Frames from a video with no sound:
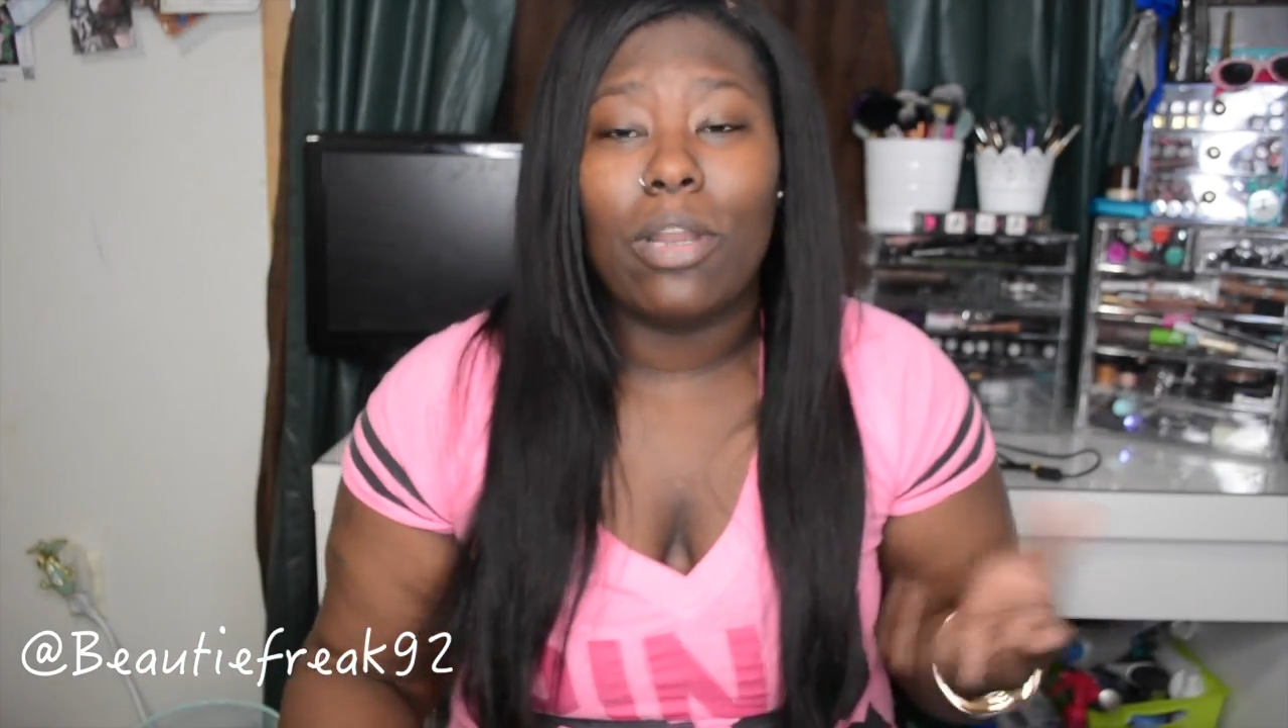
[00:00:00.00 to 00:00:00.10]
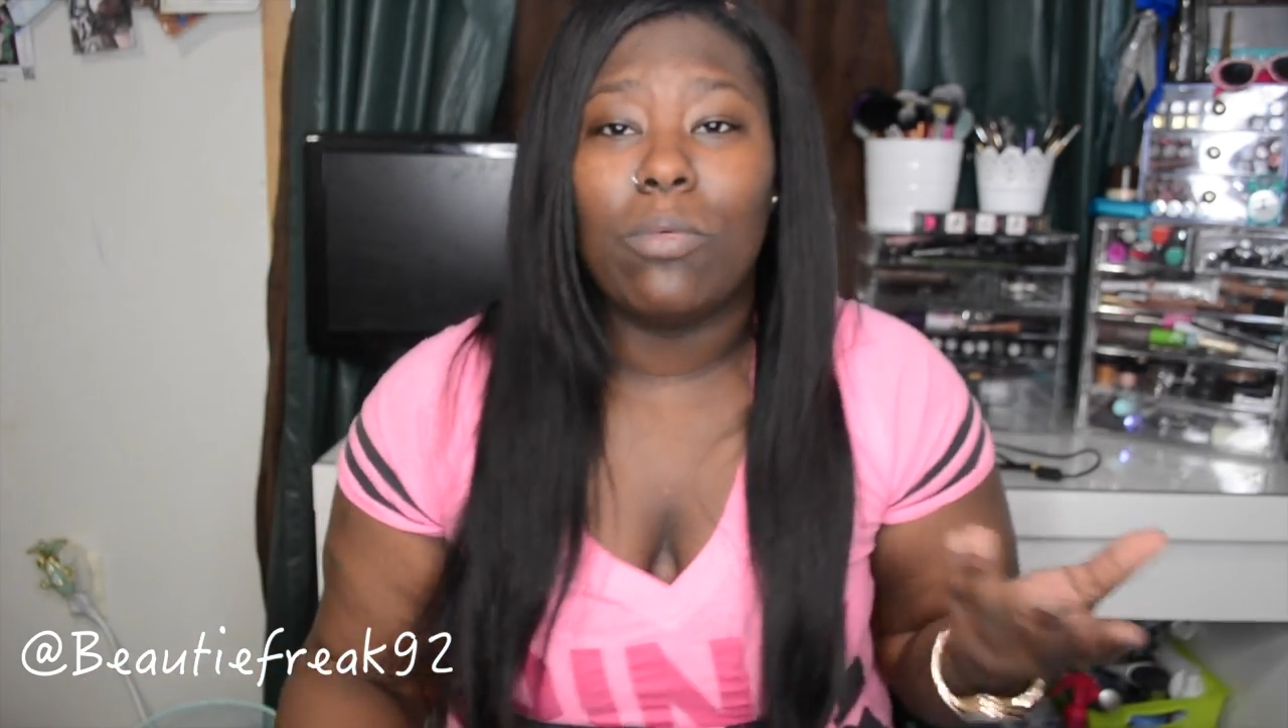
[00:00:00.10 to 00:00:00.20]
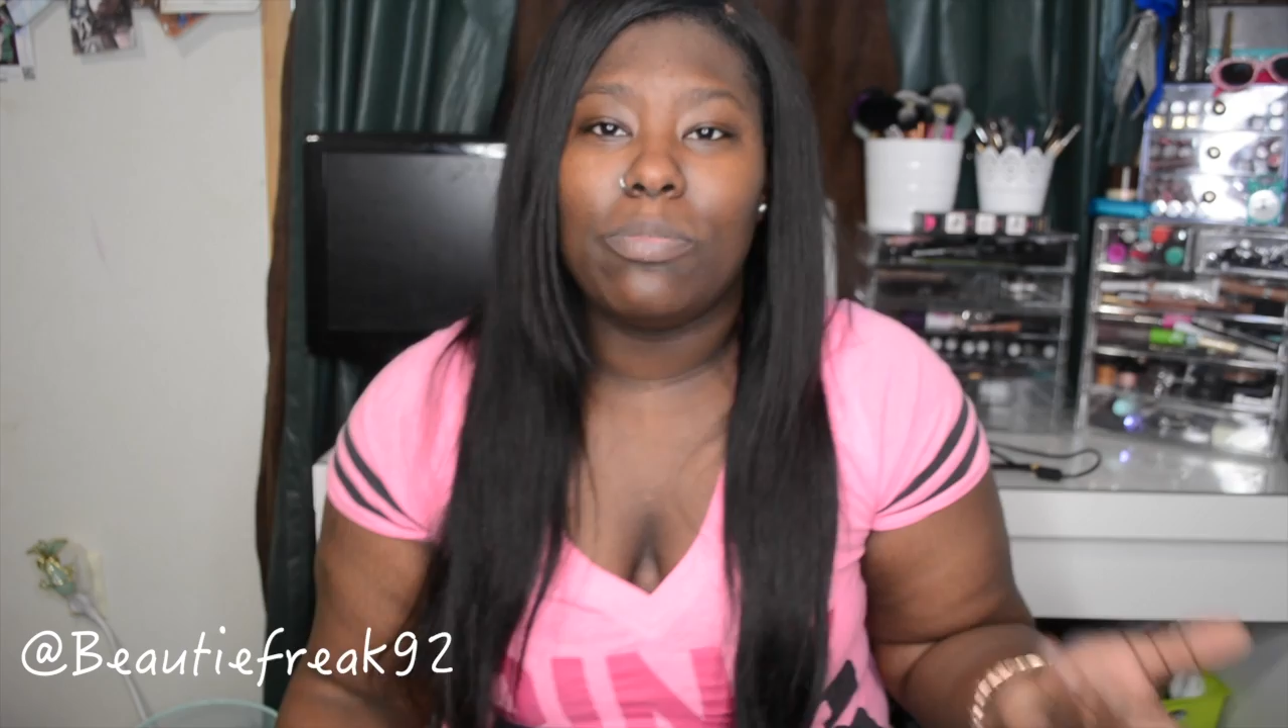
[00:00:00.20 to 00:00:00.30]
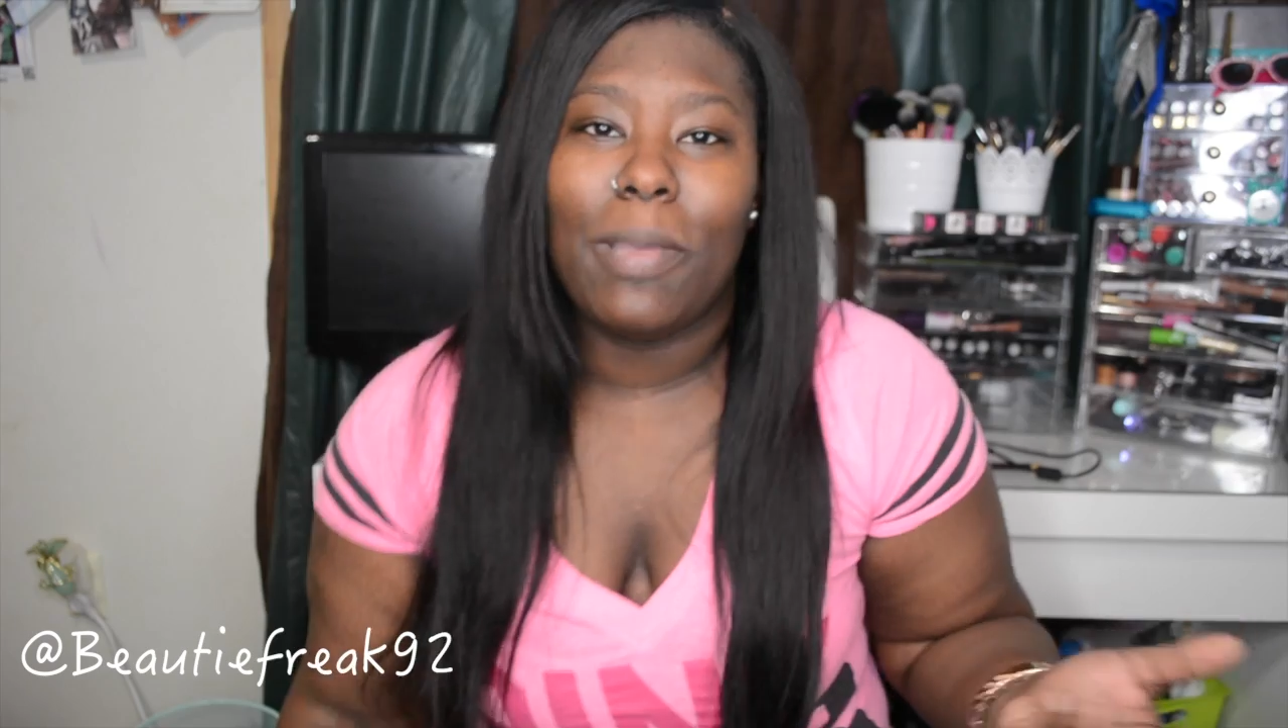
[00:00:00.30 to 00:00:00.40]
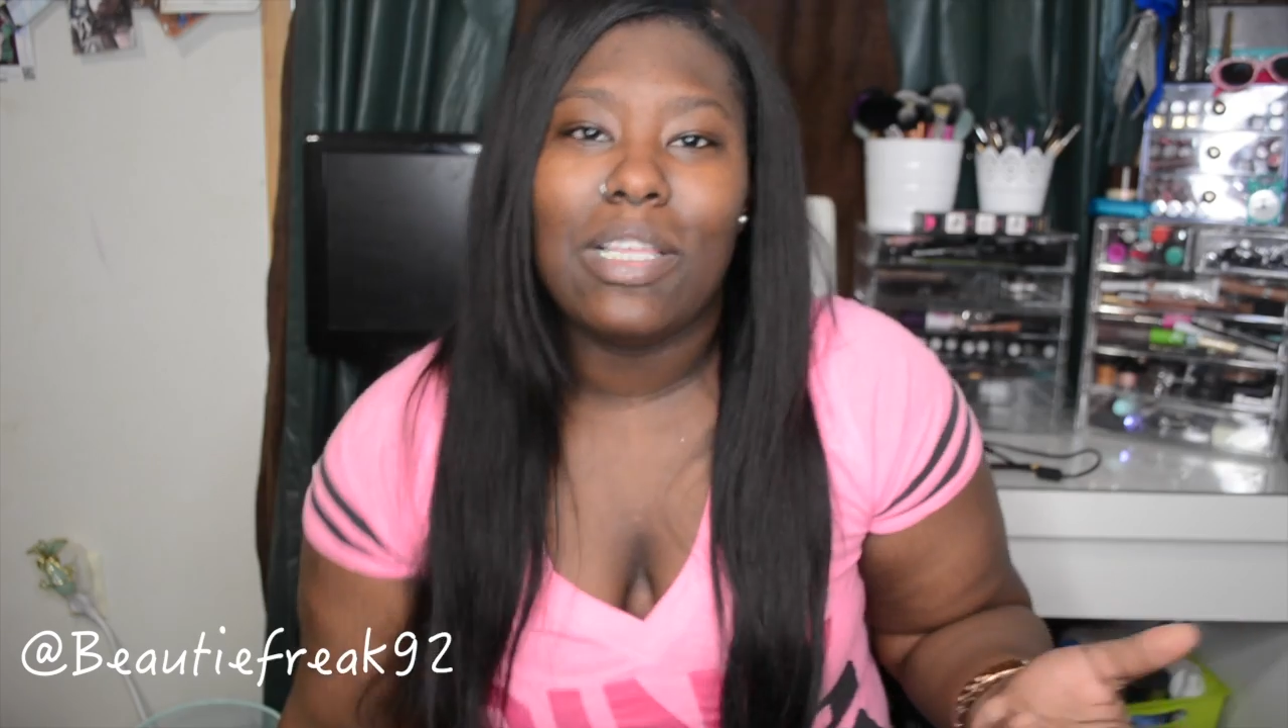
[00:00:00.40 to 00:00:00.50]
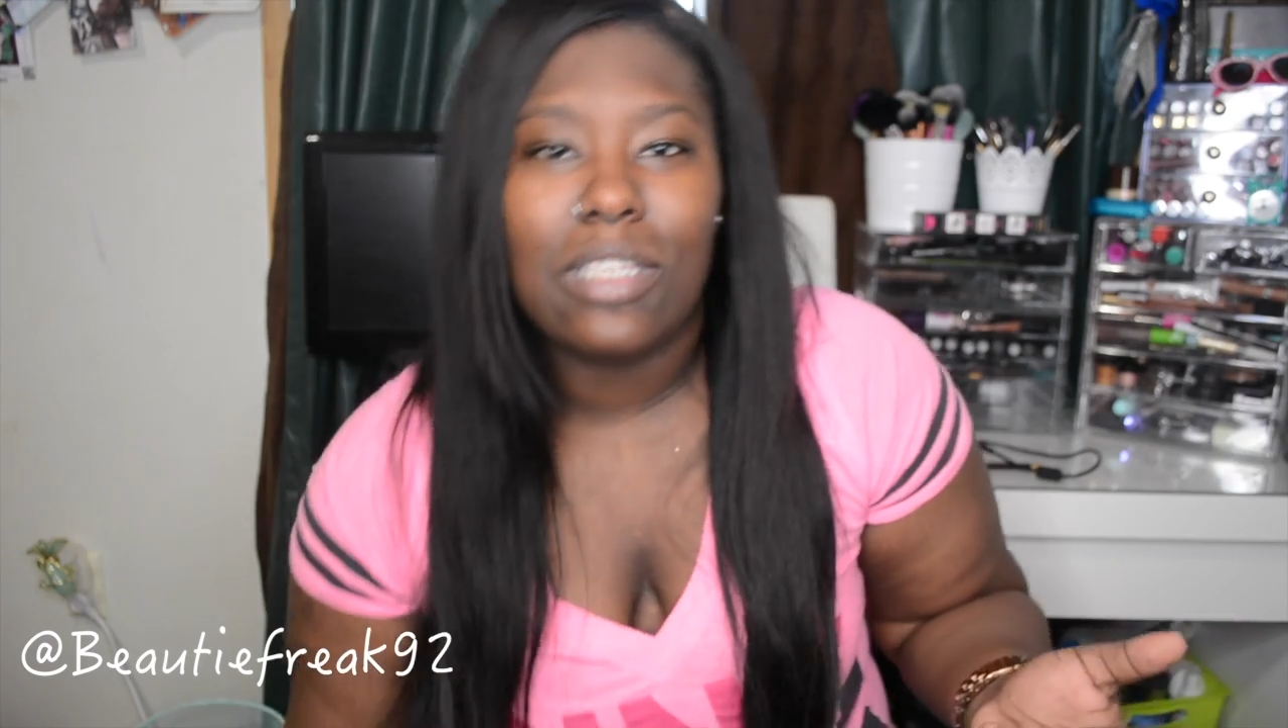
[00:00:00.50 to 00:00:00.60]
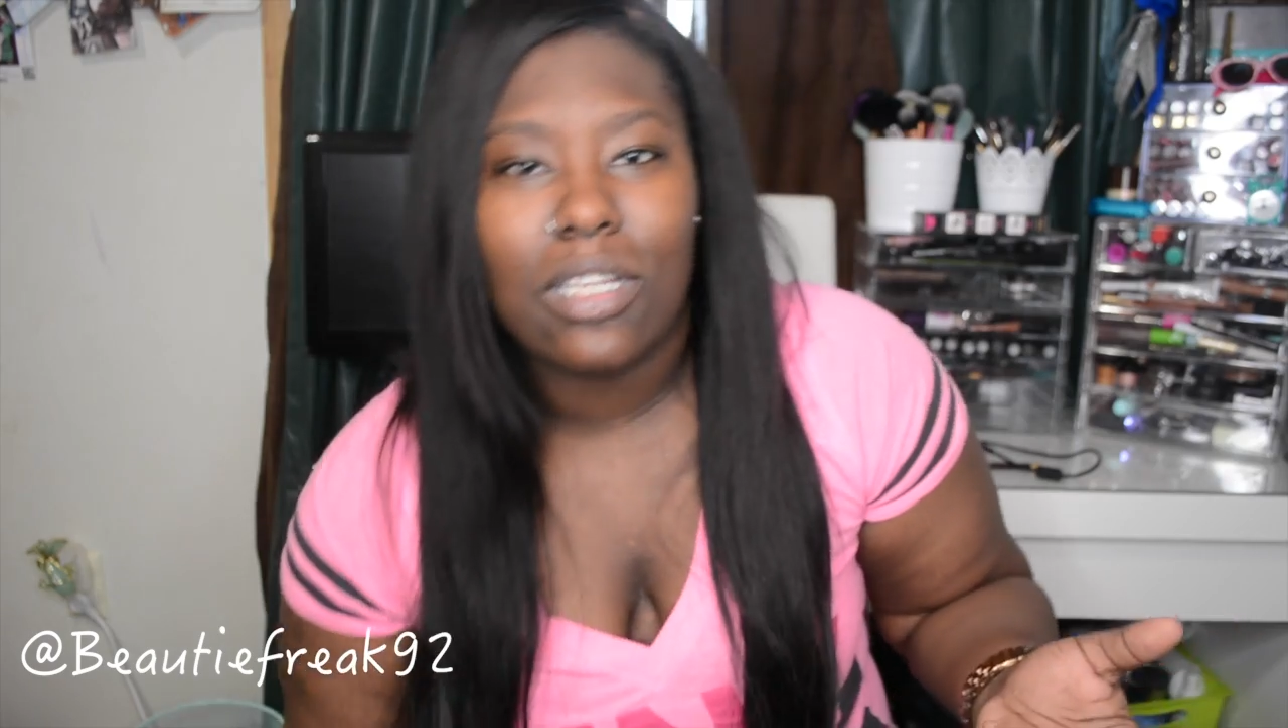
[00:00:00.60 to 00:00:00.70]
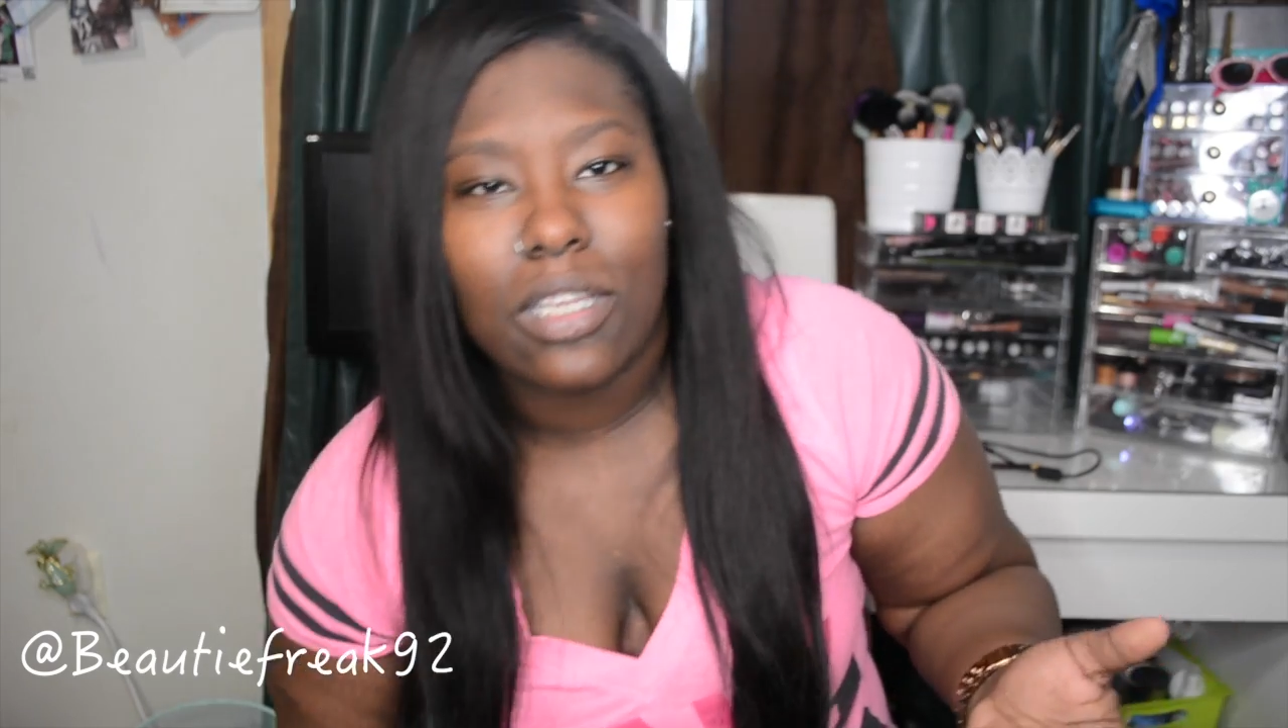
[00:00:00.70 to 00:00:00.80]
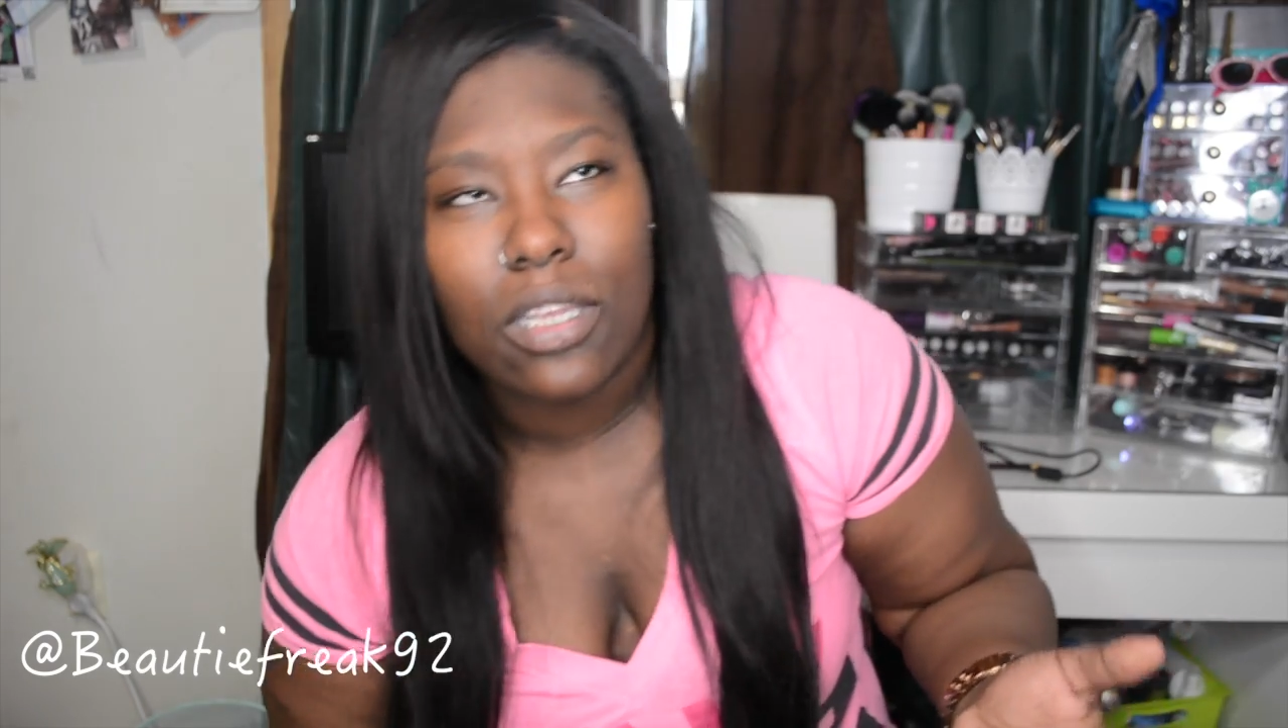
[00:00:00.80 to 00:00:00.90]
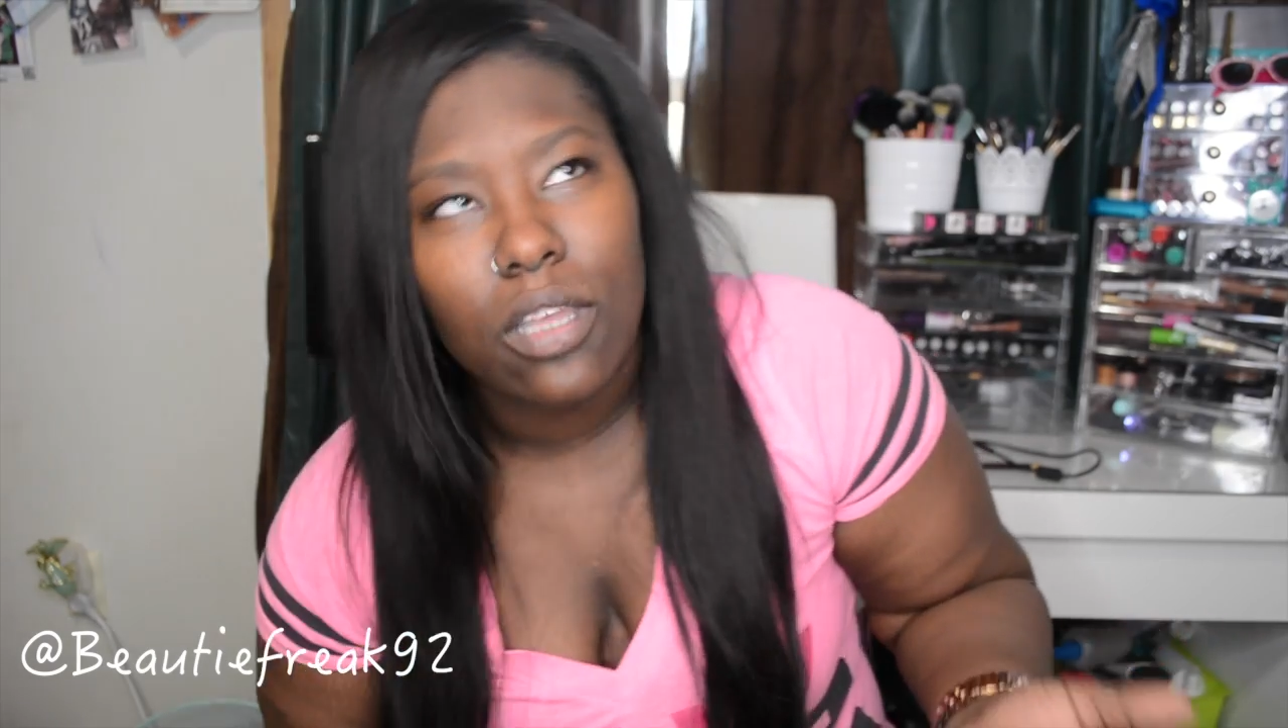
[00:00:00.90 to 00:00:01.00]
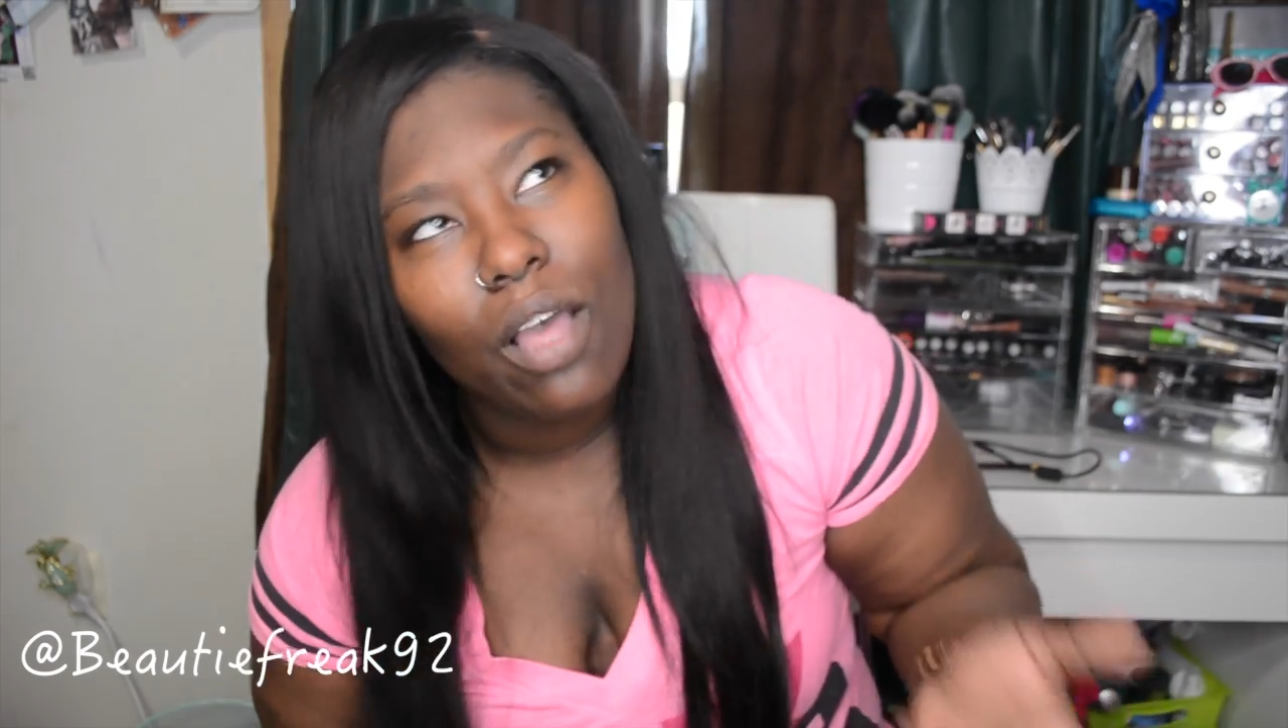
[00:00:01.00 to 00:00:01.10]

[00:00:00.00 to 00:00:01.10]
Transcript: but it was basically